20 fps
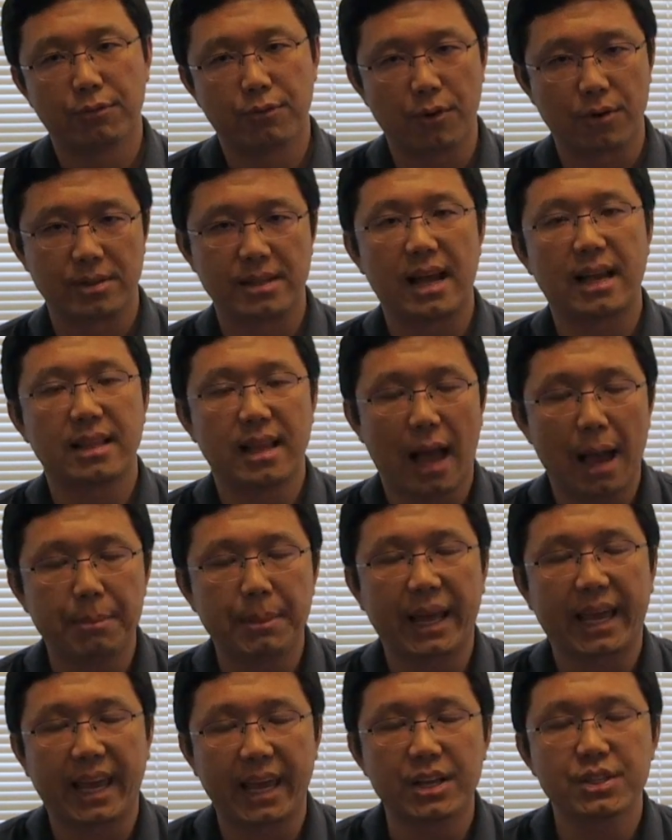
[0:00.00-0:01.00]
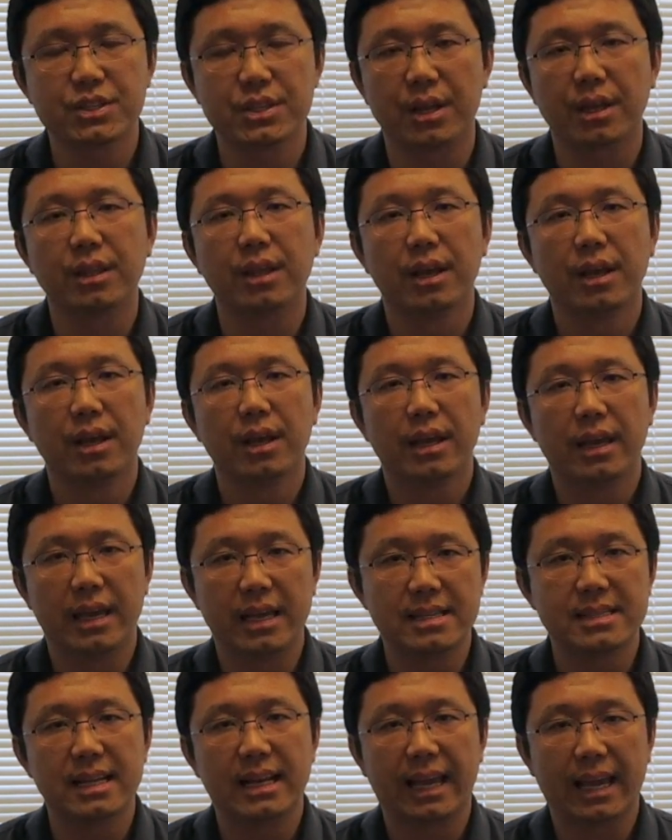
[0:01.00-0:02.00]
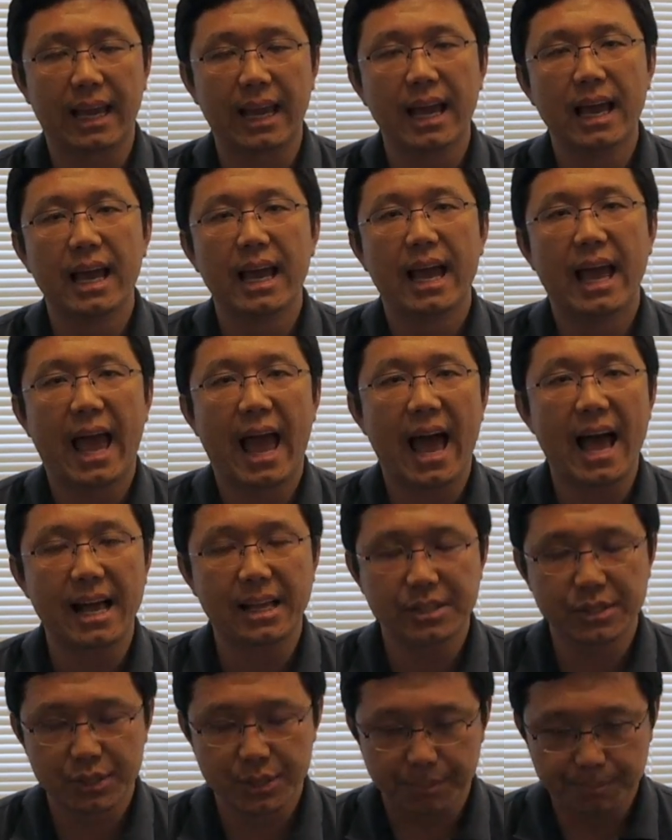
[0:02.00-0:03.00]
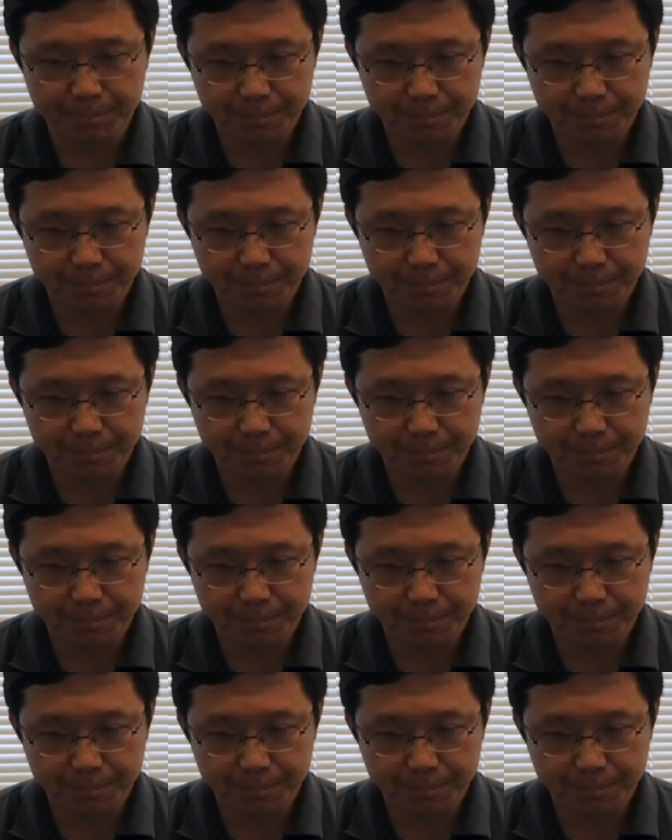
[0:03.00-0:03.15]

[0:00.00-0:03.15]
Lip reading: for that application easily. And